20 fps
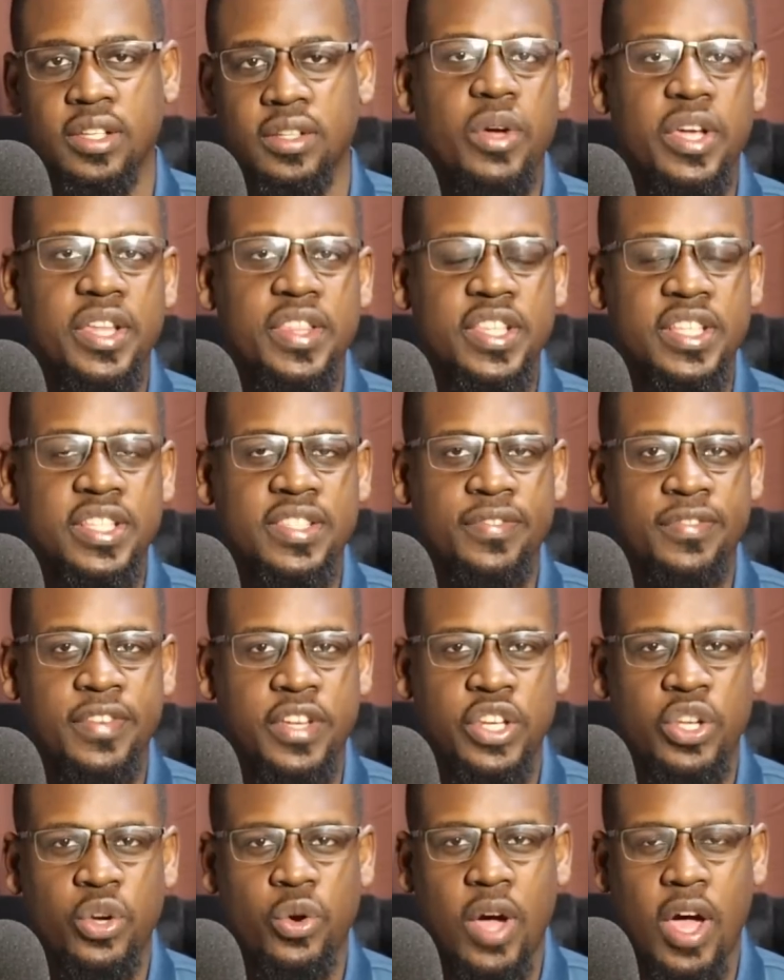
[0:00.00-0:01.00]
Now, in this
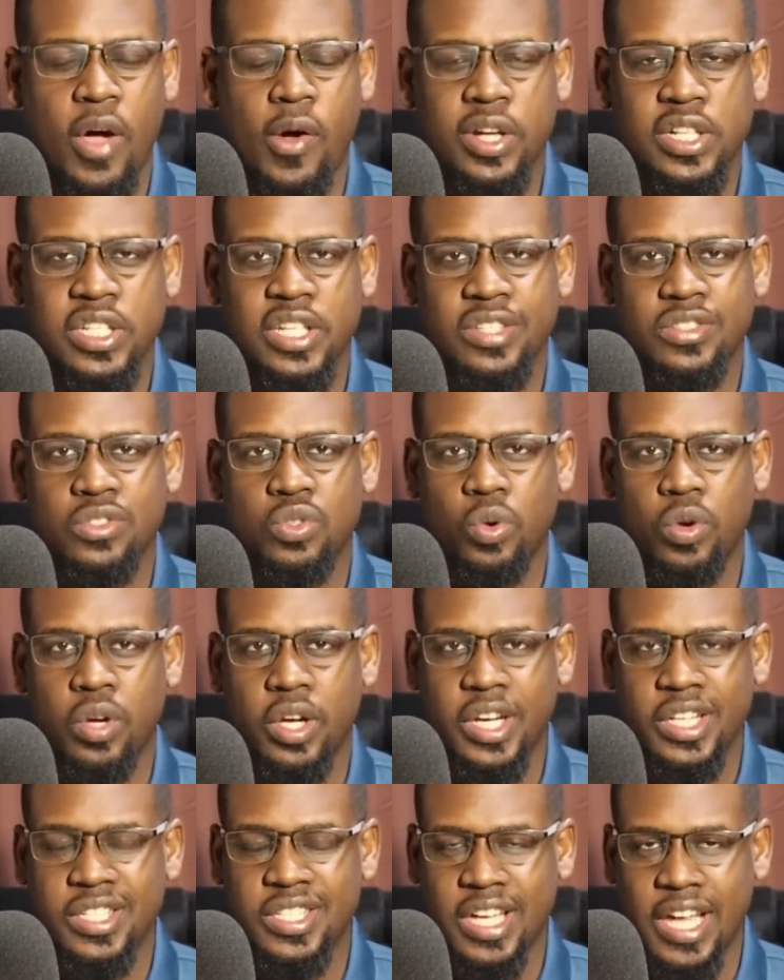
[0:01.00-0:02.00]
video, I want us to
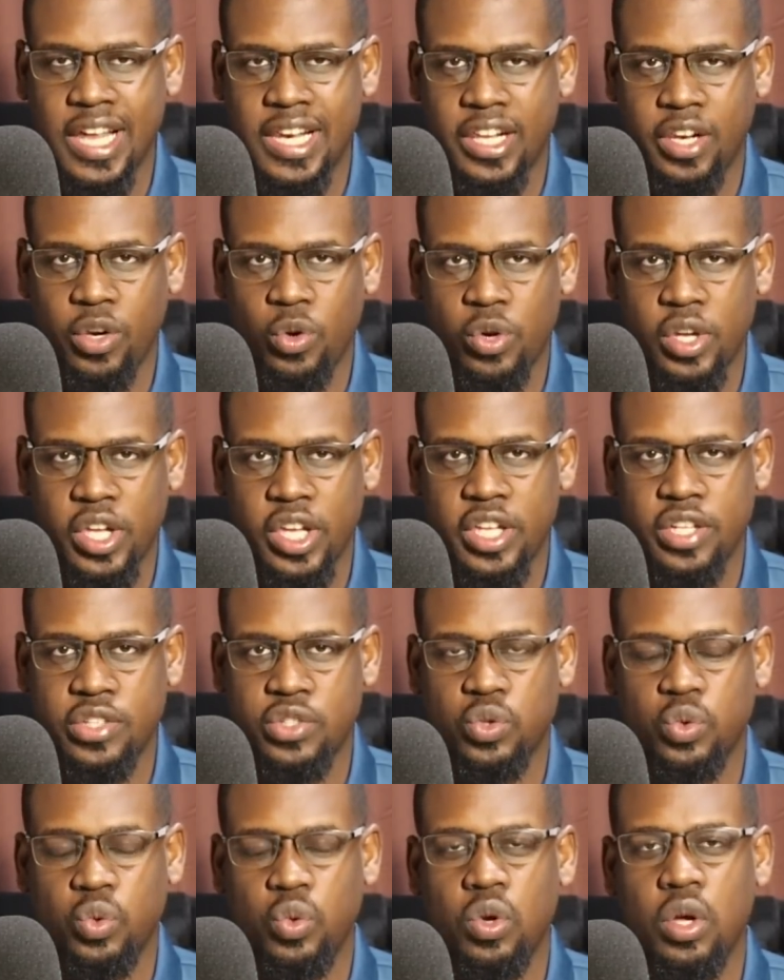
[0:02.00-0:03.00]
critically look
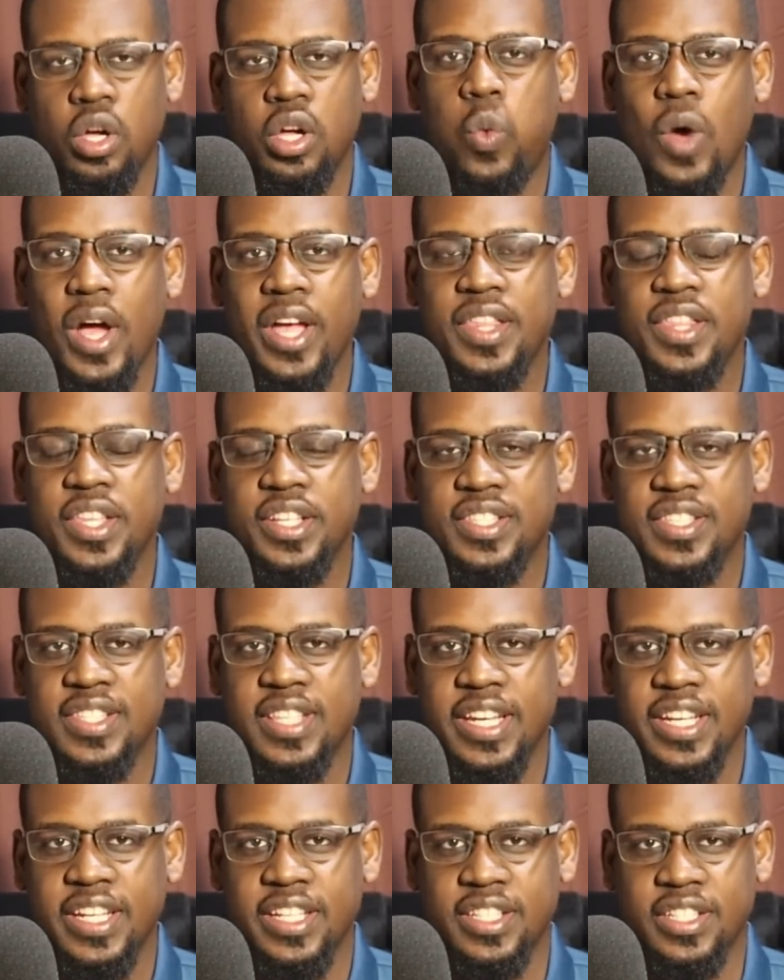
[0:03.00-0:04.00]
into why the
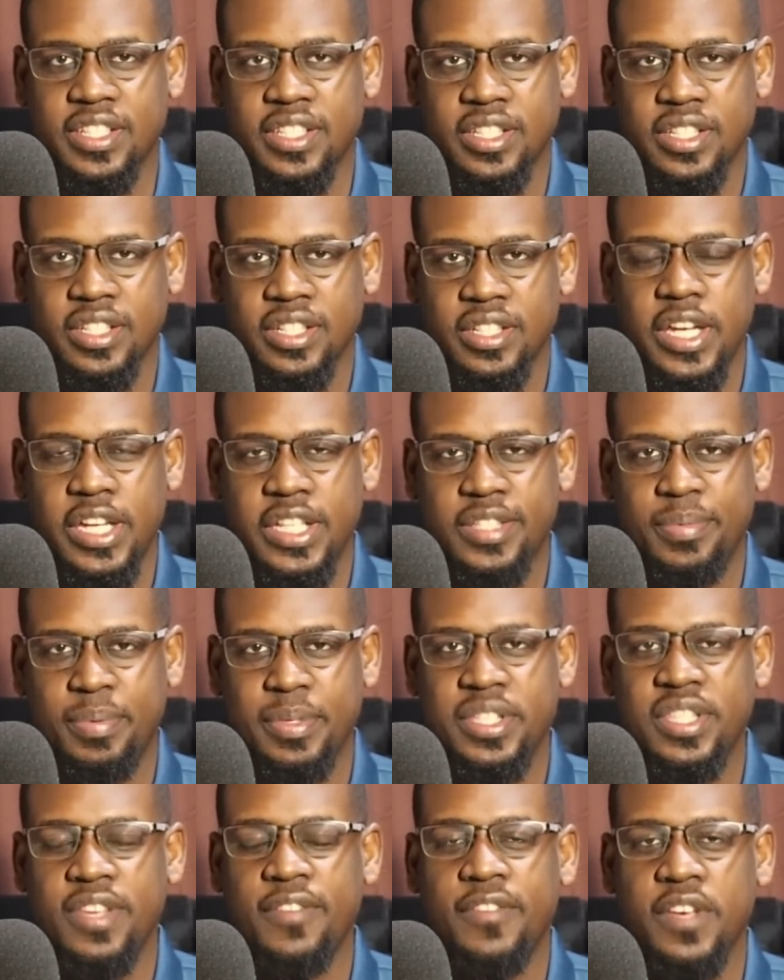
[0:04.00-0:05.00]
Senate, and in
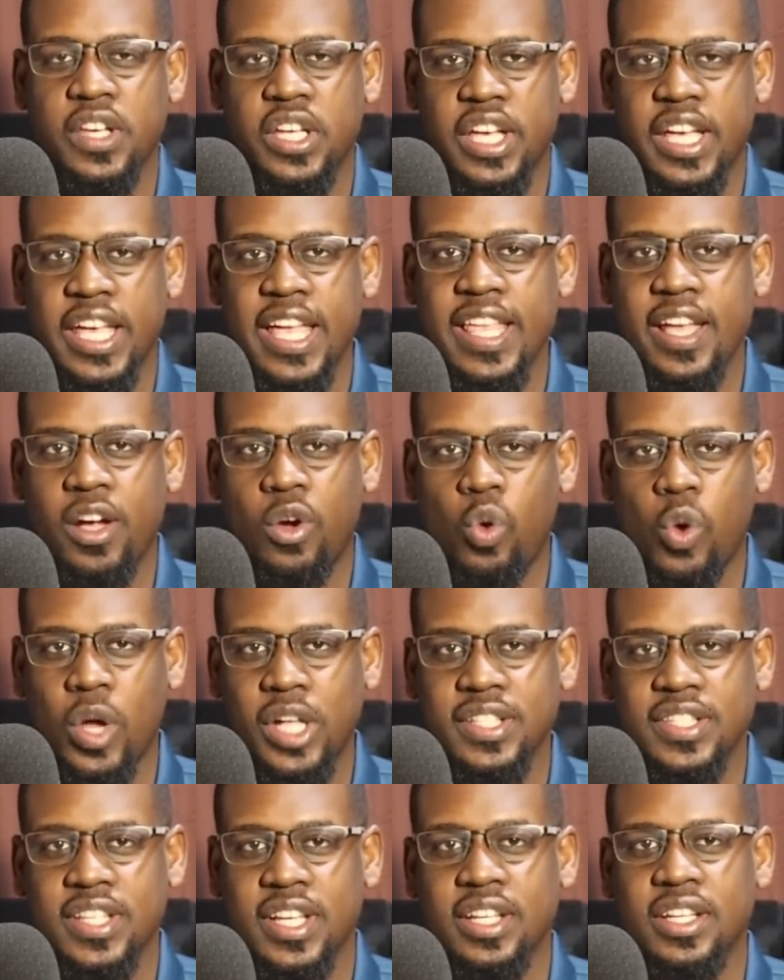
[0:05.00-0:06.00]
specific Kenya
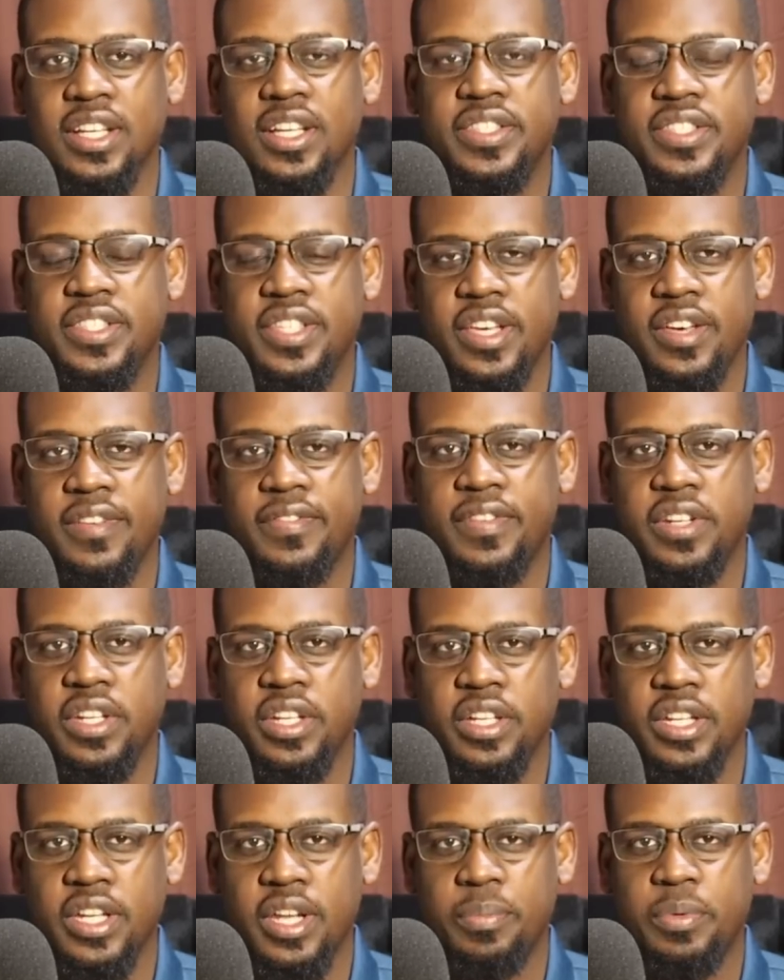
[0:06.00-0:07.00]
Kwanza,
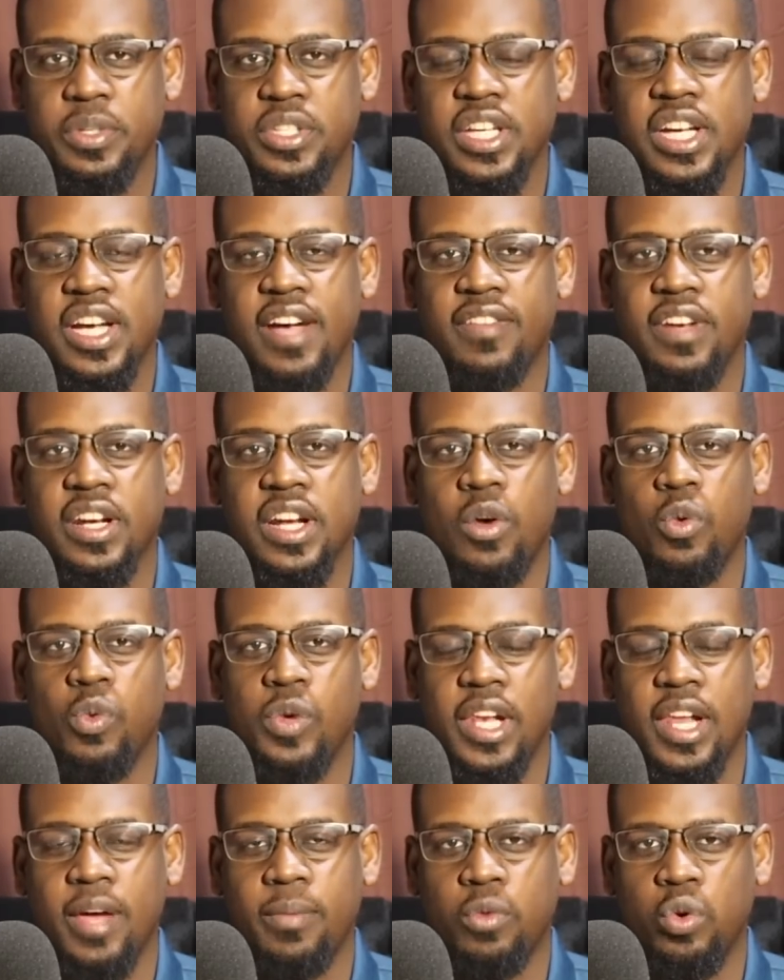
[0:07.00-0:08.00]
saved Deputy Governor
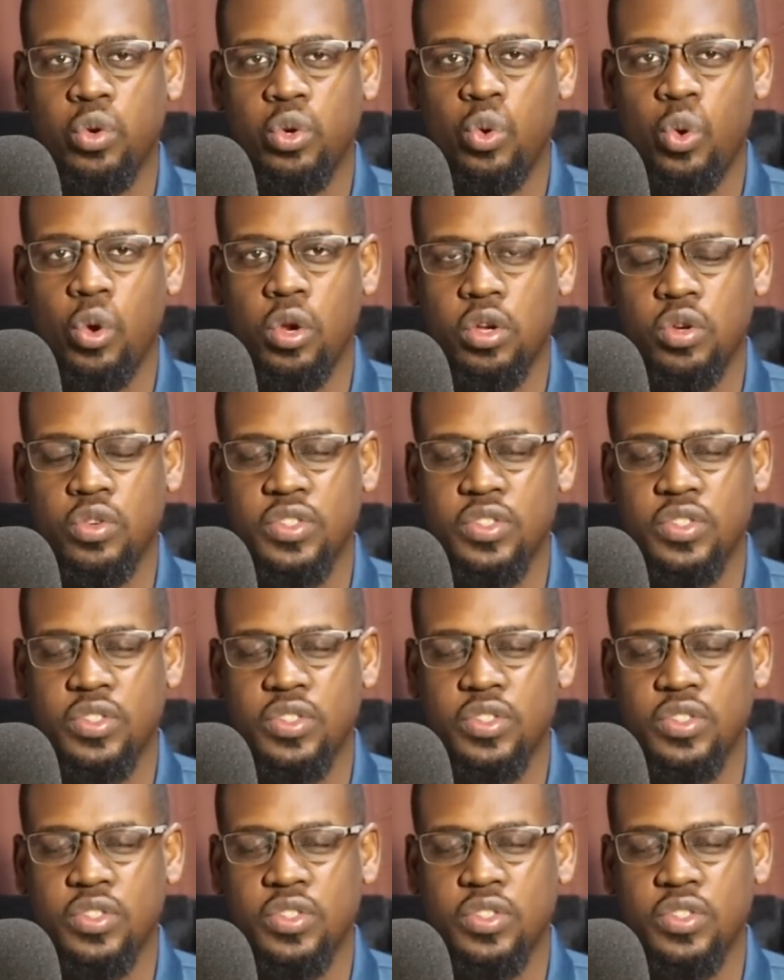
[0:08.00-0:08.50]
William Oduol.